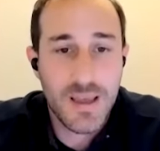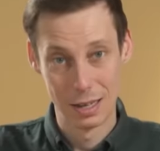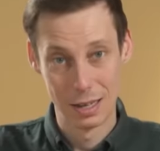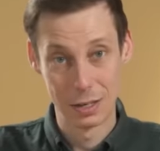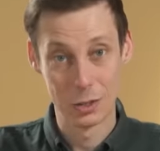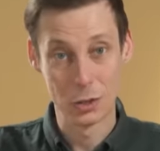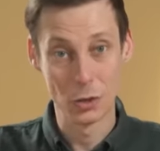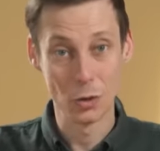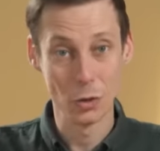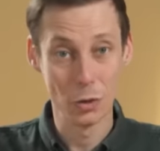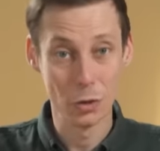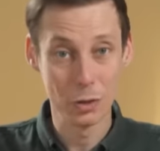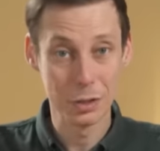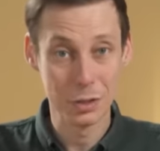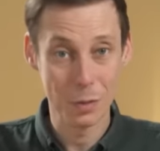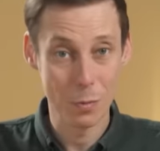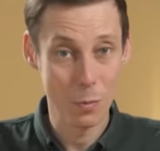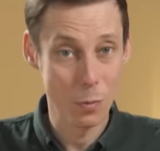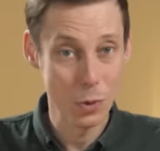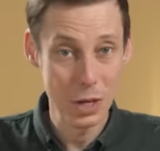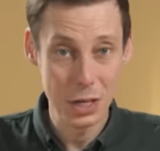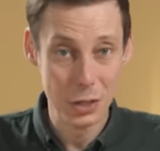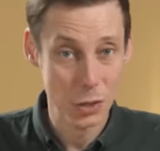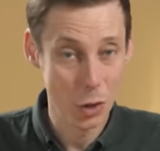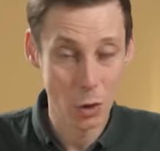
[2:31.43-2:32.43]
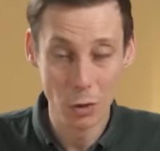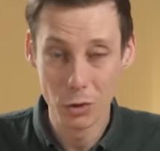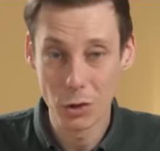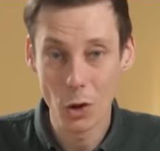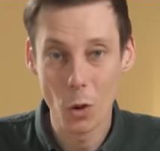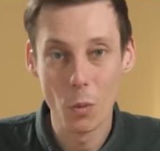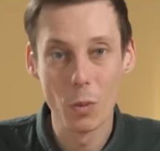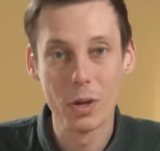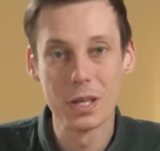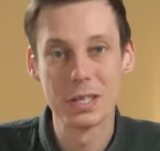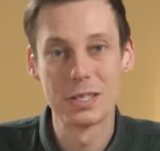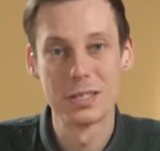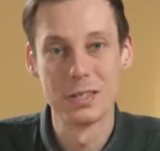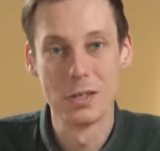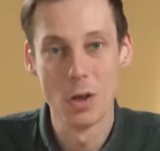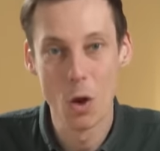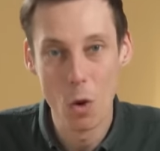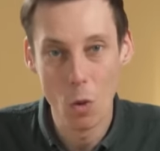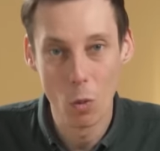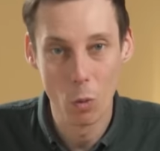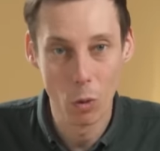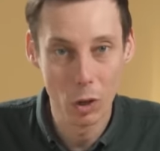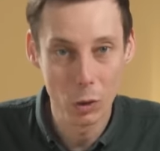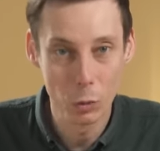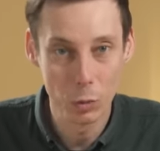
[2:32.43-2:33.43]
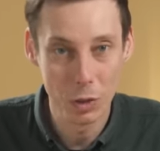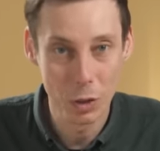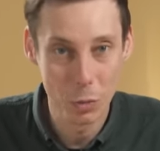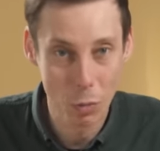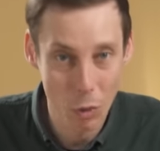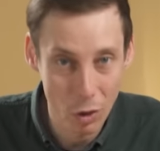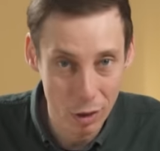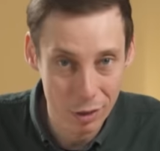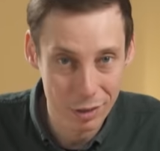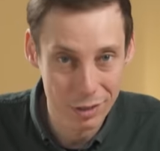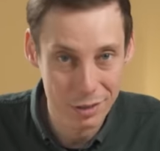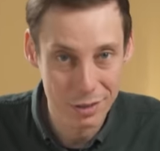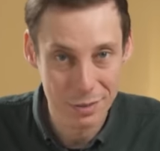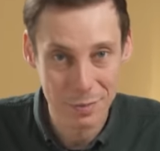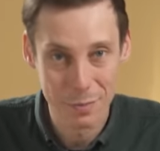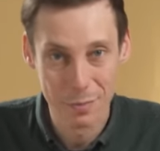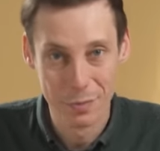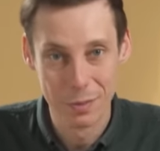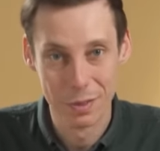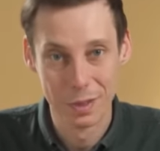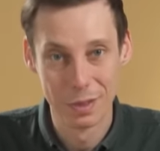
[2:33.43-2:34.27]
In short, we don't always know what we want.